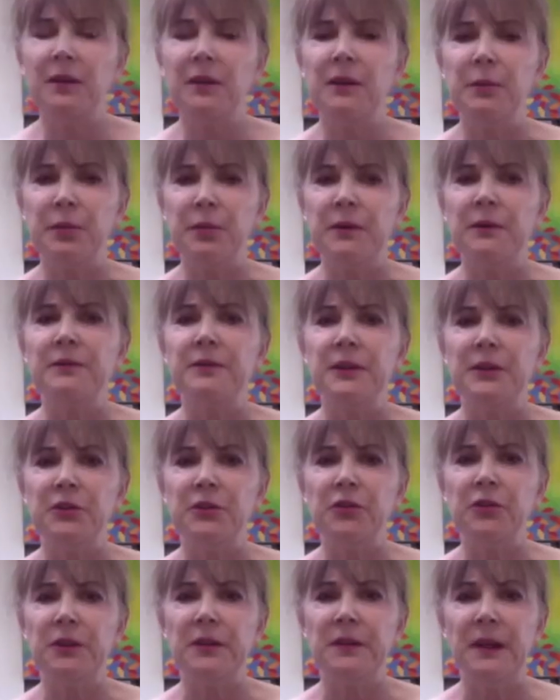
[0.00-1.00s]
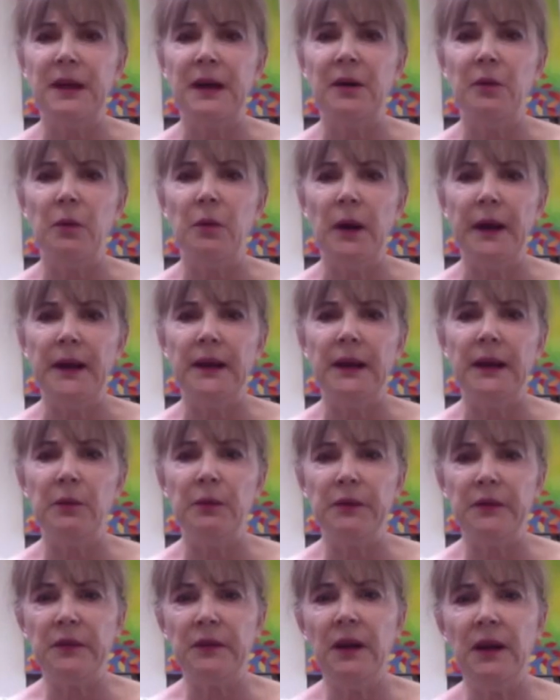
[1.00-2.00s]
privileged in that way. And I
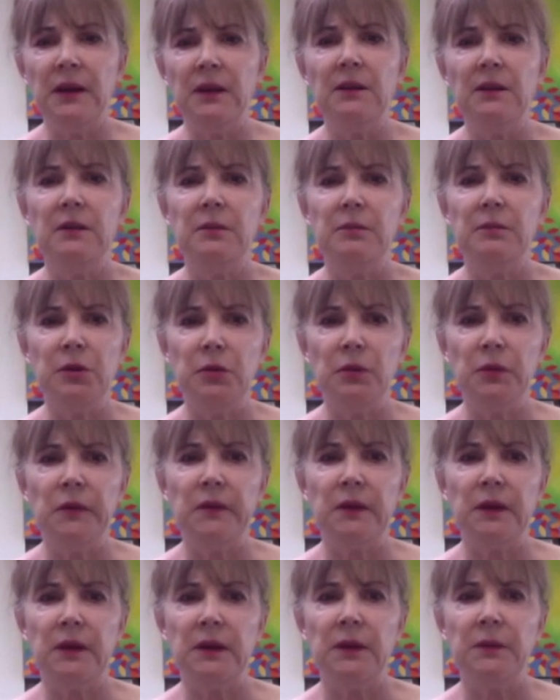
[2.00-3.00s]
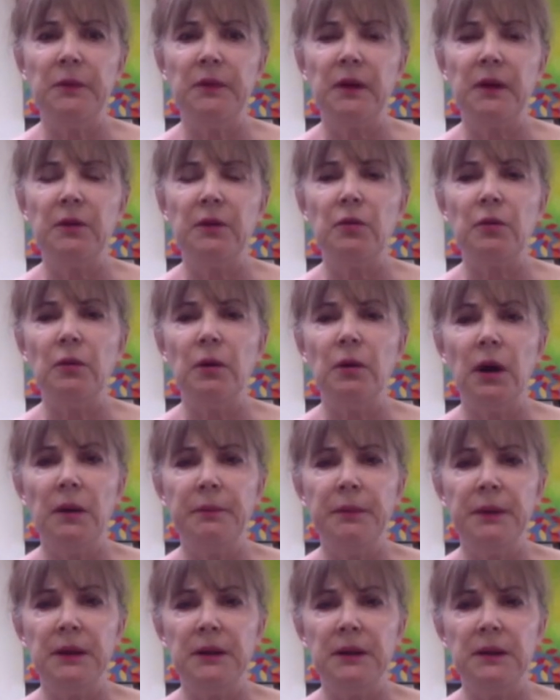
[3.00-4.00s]
was taken to museums. I grew up
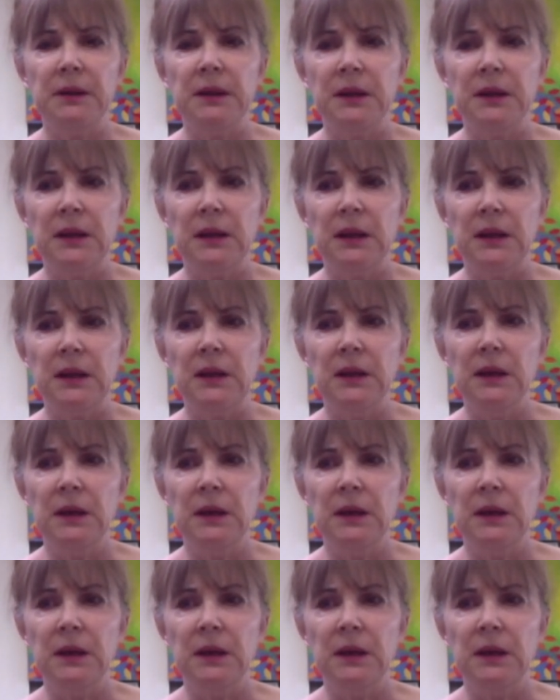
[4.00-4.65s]
in the